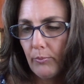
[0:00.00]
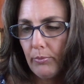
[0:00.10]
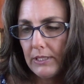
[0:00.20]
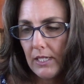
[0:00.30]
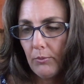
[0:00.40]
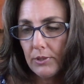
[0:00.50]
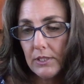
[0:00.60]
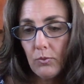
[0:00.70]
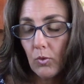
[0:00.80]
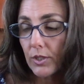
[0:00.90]
But
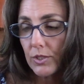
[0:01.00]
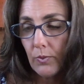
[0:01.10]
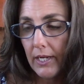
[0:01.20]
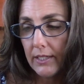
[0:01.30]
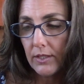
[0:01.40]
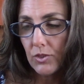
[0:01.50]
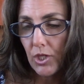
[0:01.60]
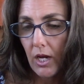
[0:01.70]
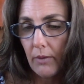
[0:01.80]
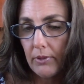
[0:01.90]
Templeton worked away at the
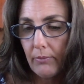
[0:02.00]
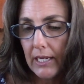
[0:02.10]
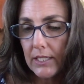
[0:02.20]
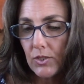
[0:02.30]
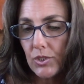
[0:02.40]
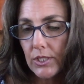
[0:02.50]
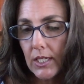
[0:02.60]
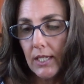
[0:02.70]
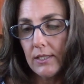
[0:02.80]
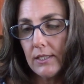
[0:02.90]
job and managed to
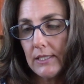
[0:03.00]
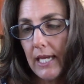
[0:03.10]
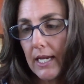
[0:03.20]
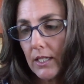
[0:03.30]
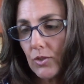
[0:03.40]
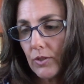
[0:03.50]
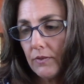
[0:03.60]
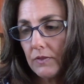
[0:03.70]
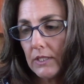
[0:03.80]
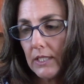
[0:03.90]
cut the sack
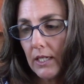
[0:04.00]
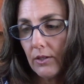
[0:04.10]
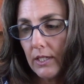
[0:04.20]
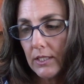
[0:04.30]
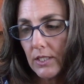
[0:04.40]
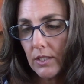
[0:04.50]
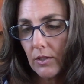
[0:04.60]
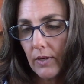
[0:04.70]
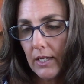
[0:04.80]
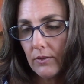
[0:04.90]
adrift and carry it to the
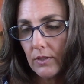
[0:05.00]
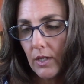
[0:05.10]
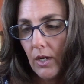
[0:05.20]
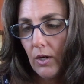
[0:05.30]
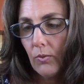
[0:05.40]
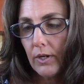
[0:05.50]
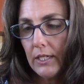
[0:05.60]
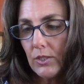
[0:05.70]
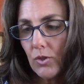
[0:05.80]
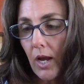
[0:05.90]
ground, where
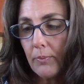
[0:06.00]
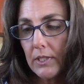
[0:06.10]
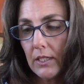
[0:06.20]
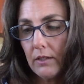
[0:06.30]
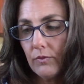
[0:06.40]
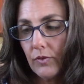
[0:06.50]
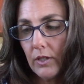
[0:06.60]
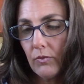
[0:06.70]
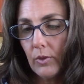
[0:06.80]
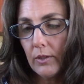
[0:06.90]
he dropped it in
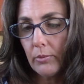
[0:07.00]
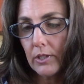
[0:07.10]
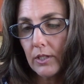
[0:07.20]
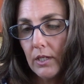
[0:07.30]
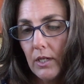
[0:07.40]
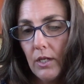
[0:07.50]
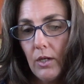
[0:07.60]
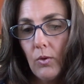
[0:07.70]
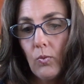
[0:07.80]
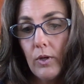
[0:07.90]
front of Wilbur.
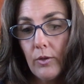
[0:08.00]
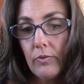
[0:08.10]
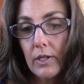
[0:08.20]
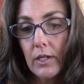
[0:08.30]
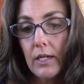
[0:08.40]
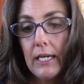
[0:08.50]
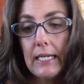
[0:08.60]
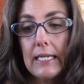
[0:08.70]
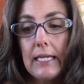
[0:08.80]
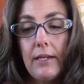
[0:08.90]
Wilbur
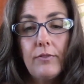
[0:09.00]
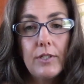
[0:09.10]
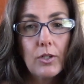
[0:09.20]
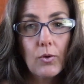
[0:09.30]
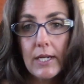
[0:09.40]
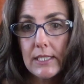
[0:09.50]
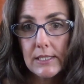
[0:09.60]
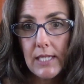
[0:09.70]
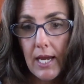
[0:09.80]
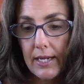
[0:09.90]
heaved a great
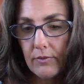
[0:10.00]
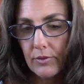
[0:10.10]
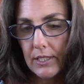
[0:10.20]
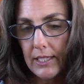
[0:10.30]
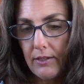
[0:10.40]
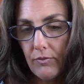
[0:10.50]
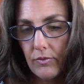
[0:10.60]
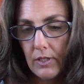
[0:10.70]
sigh of relief.